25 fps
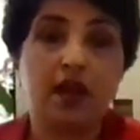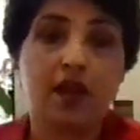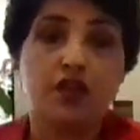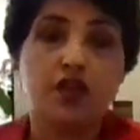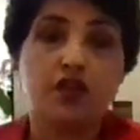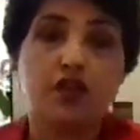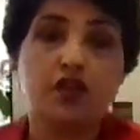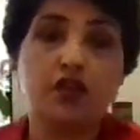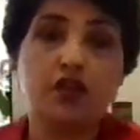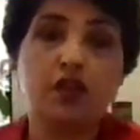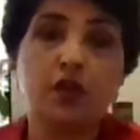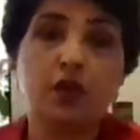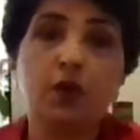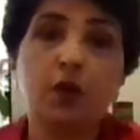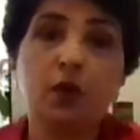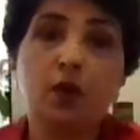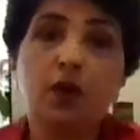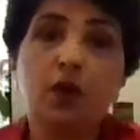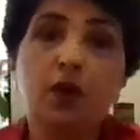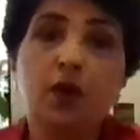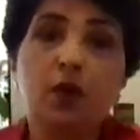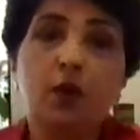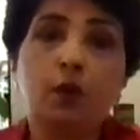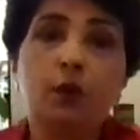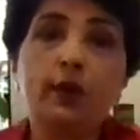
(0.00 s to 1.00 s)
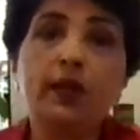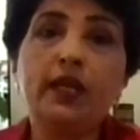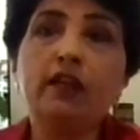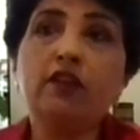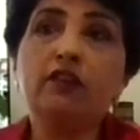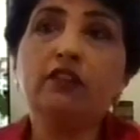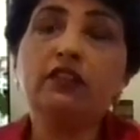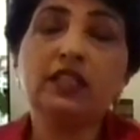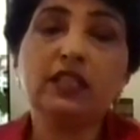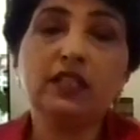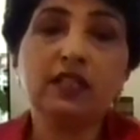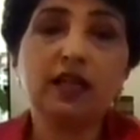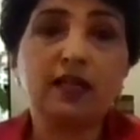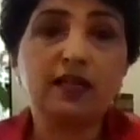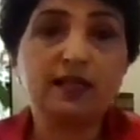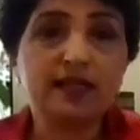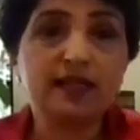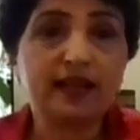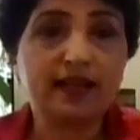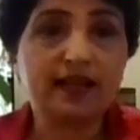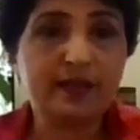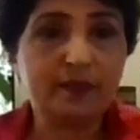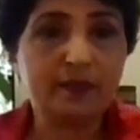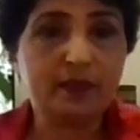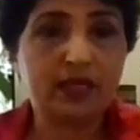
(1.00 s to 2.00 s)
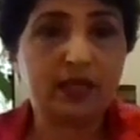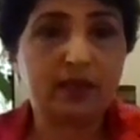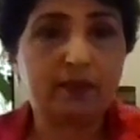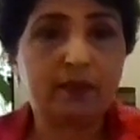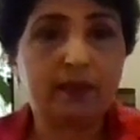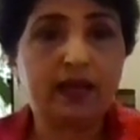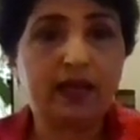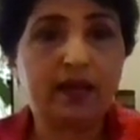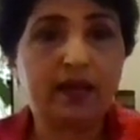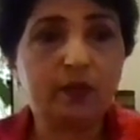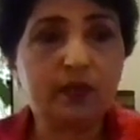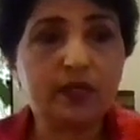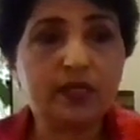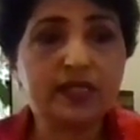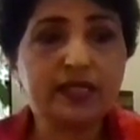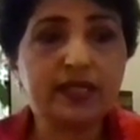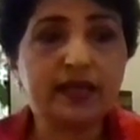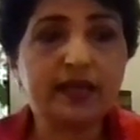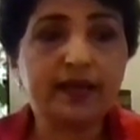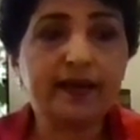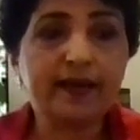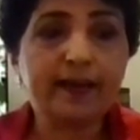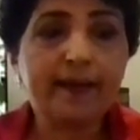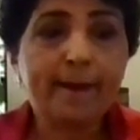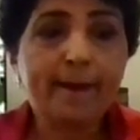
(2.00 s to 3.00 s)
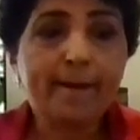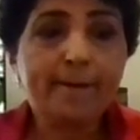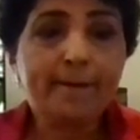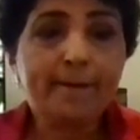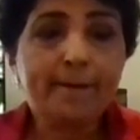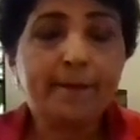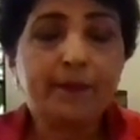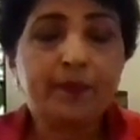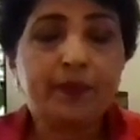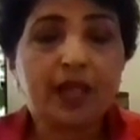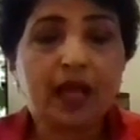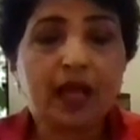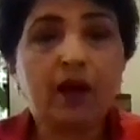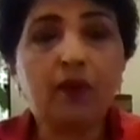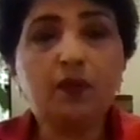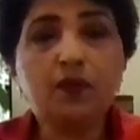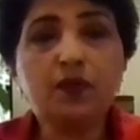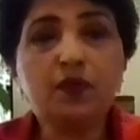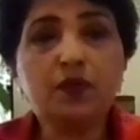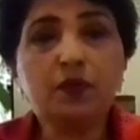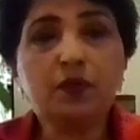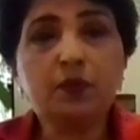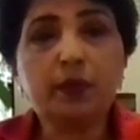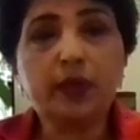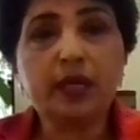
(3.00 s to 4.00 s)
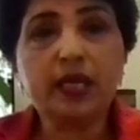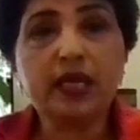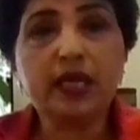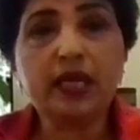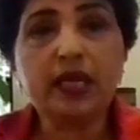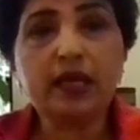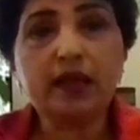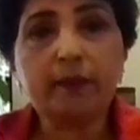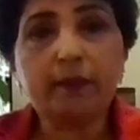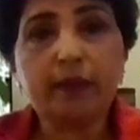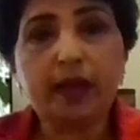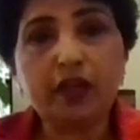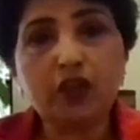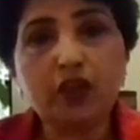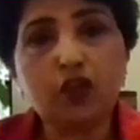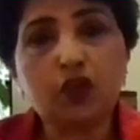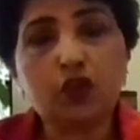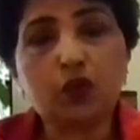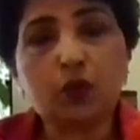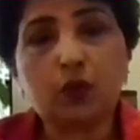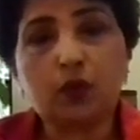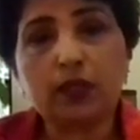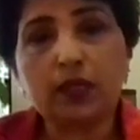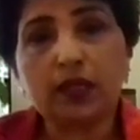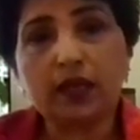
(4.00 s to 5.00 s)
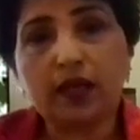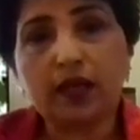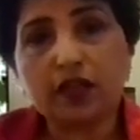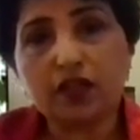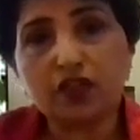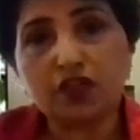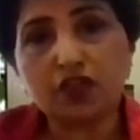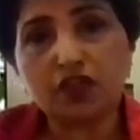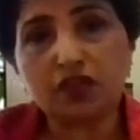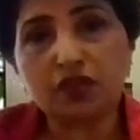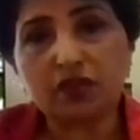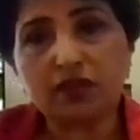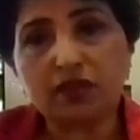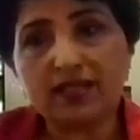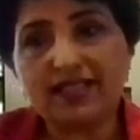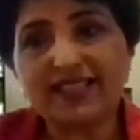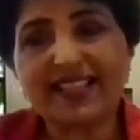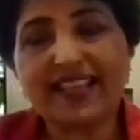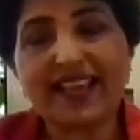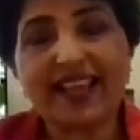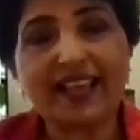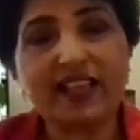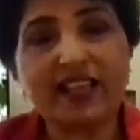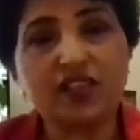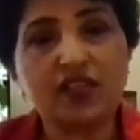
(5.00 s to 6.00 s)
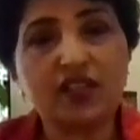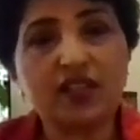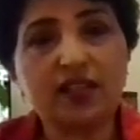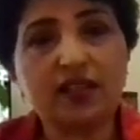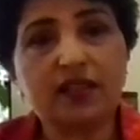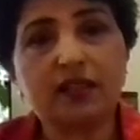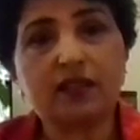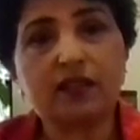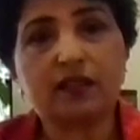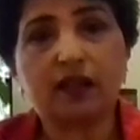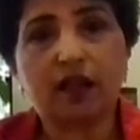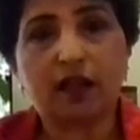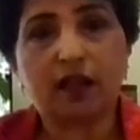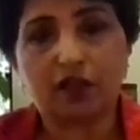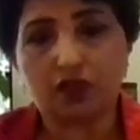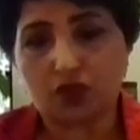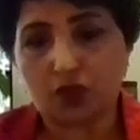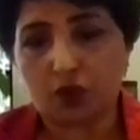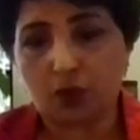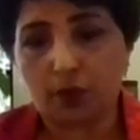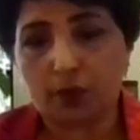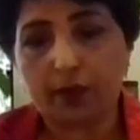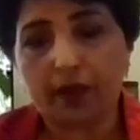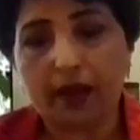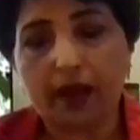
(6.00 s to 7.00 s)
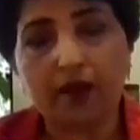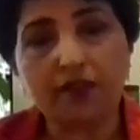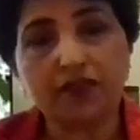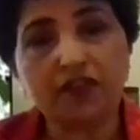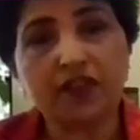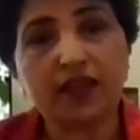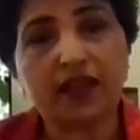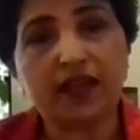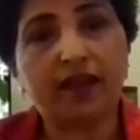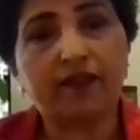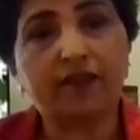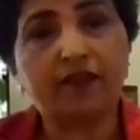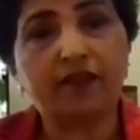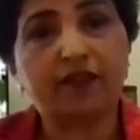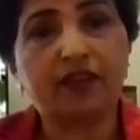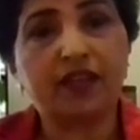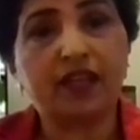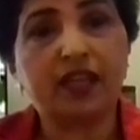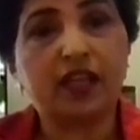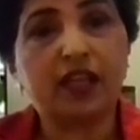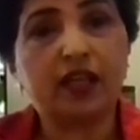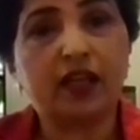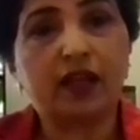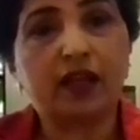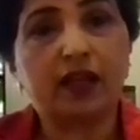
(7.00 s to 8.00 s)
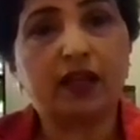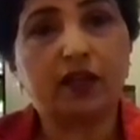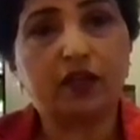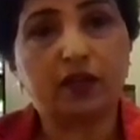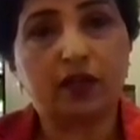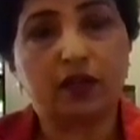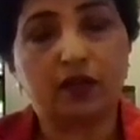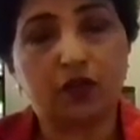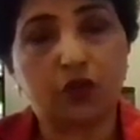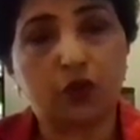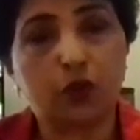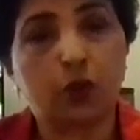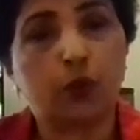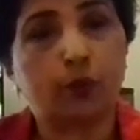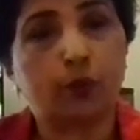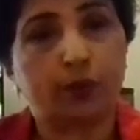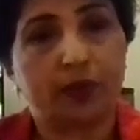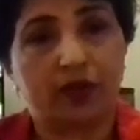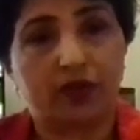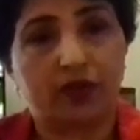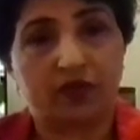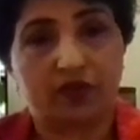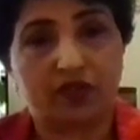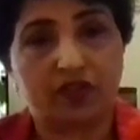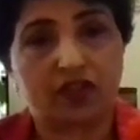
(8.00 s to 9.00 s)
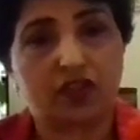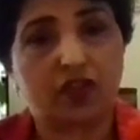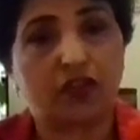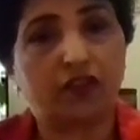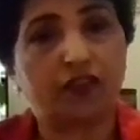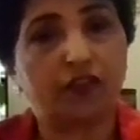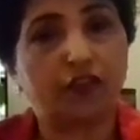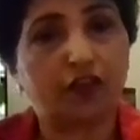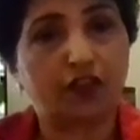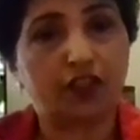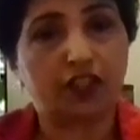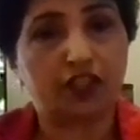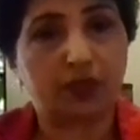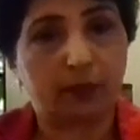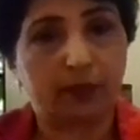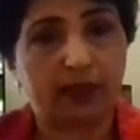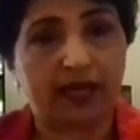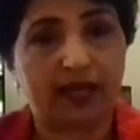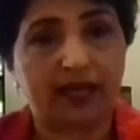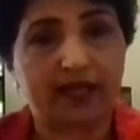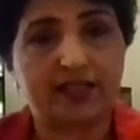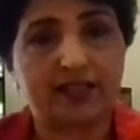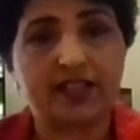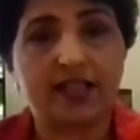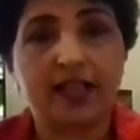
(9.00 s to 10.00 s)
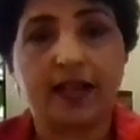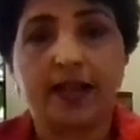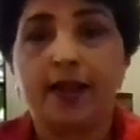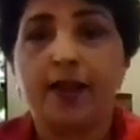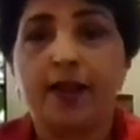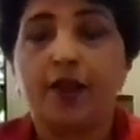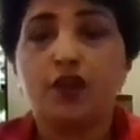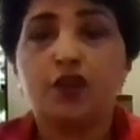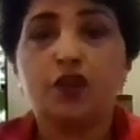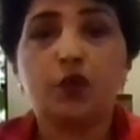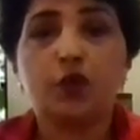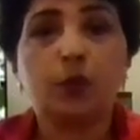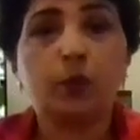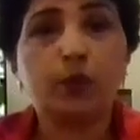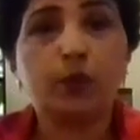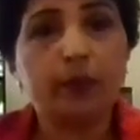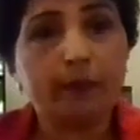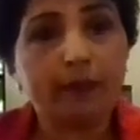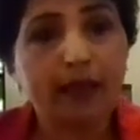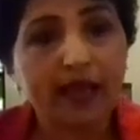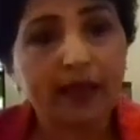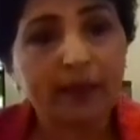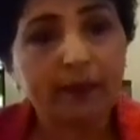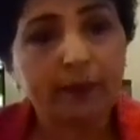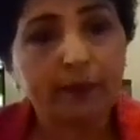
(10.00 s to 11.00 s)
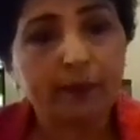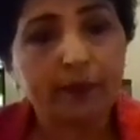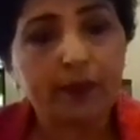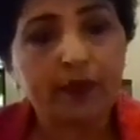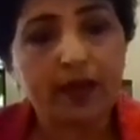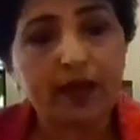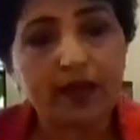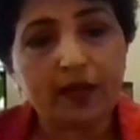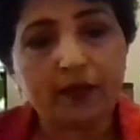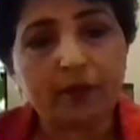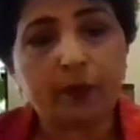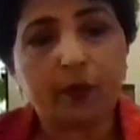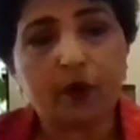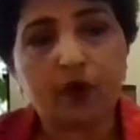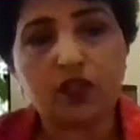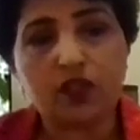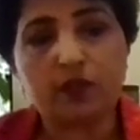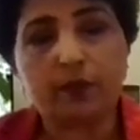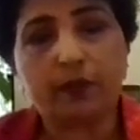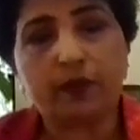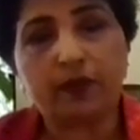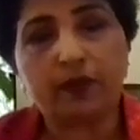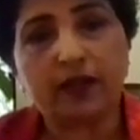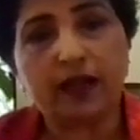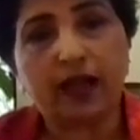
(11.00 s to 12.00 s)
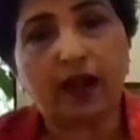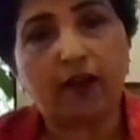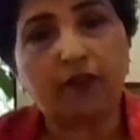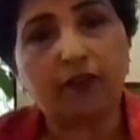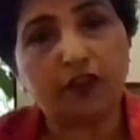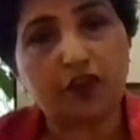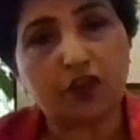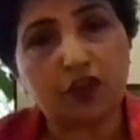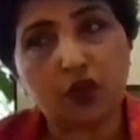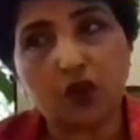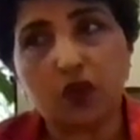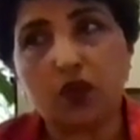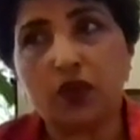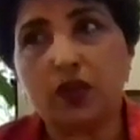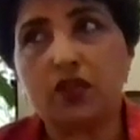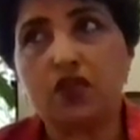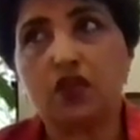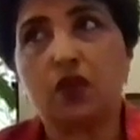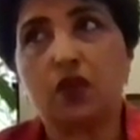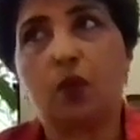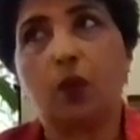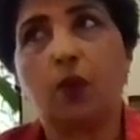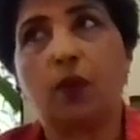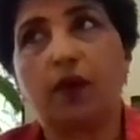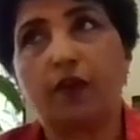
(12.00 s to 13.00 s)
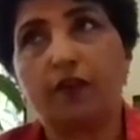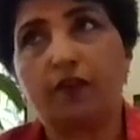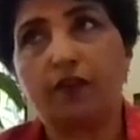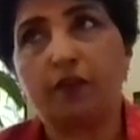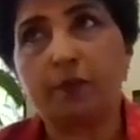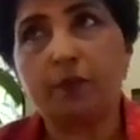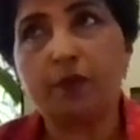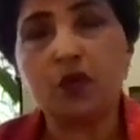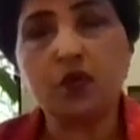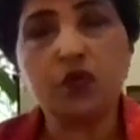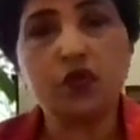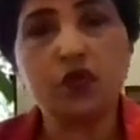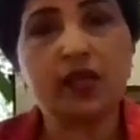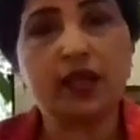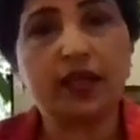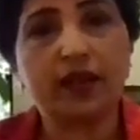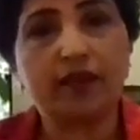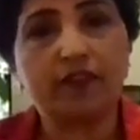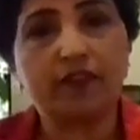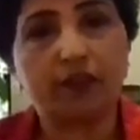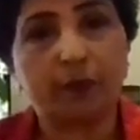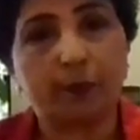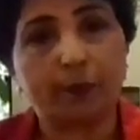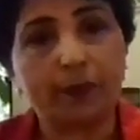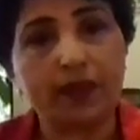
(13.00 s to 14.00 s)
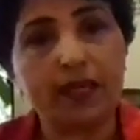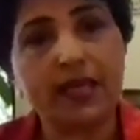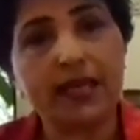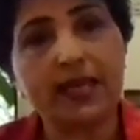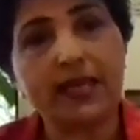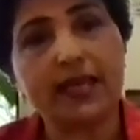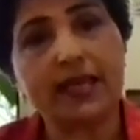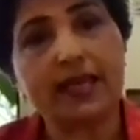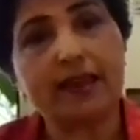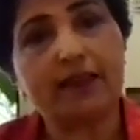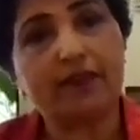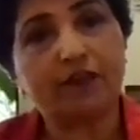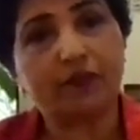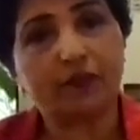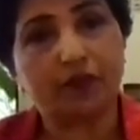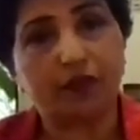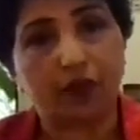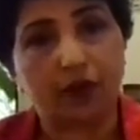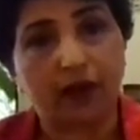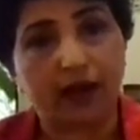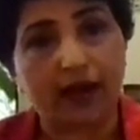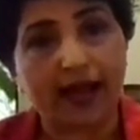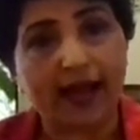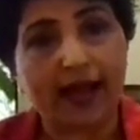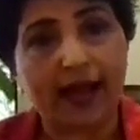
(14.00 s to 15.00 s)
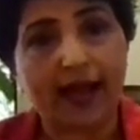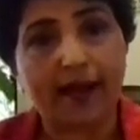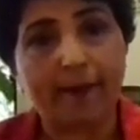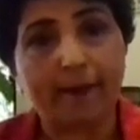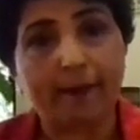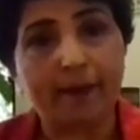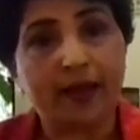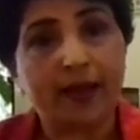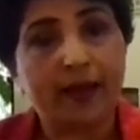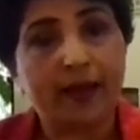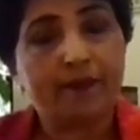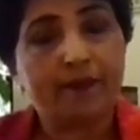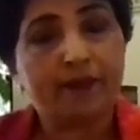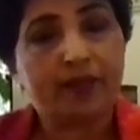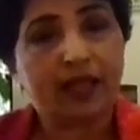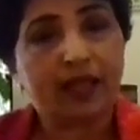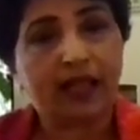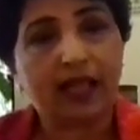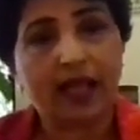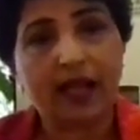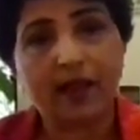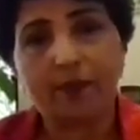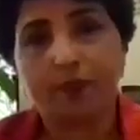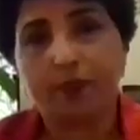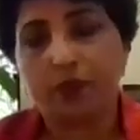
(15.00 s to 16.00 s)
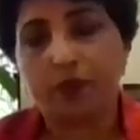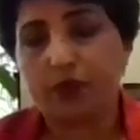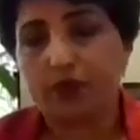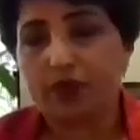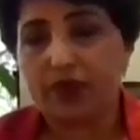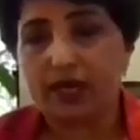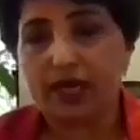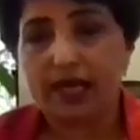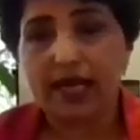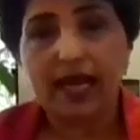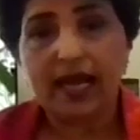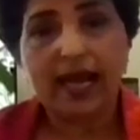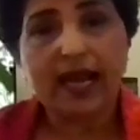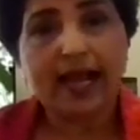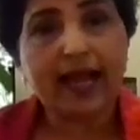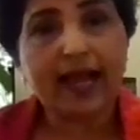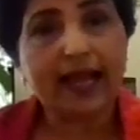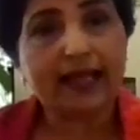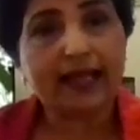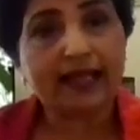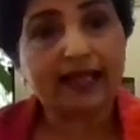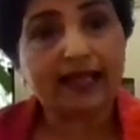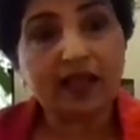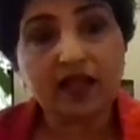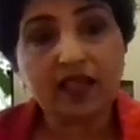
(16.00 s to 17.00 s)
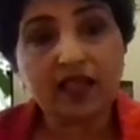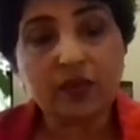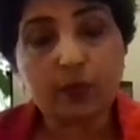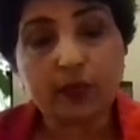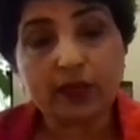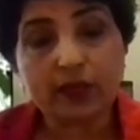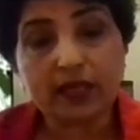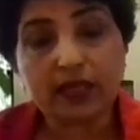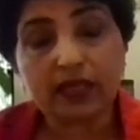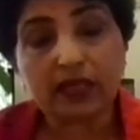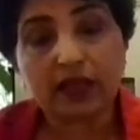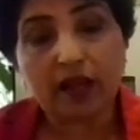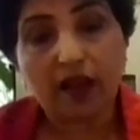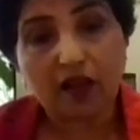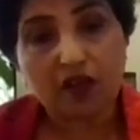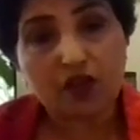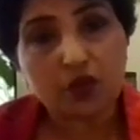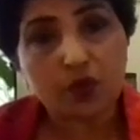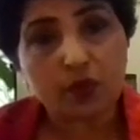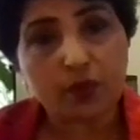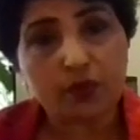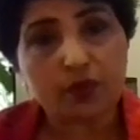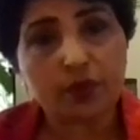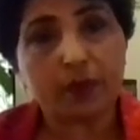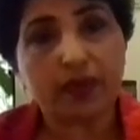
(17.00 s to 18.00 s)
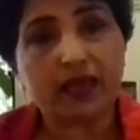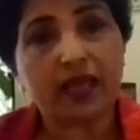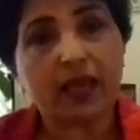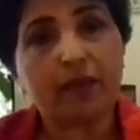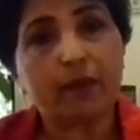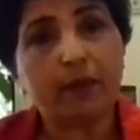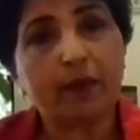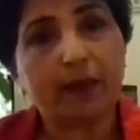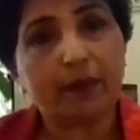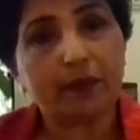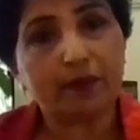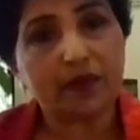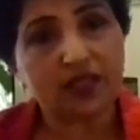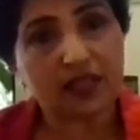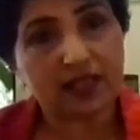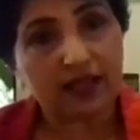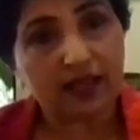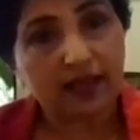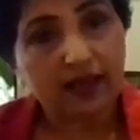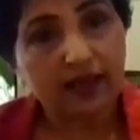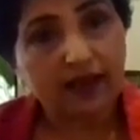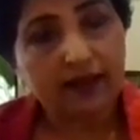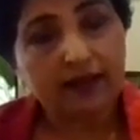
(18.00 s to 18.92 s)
So we looked at our timetable and we said, how do we make sure that our students exit the classroom after every two periods of 40 minutes? So we made it possible now for students to go out for music, for PE, for lab, library, and thus when the classrooms became empty,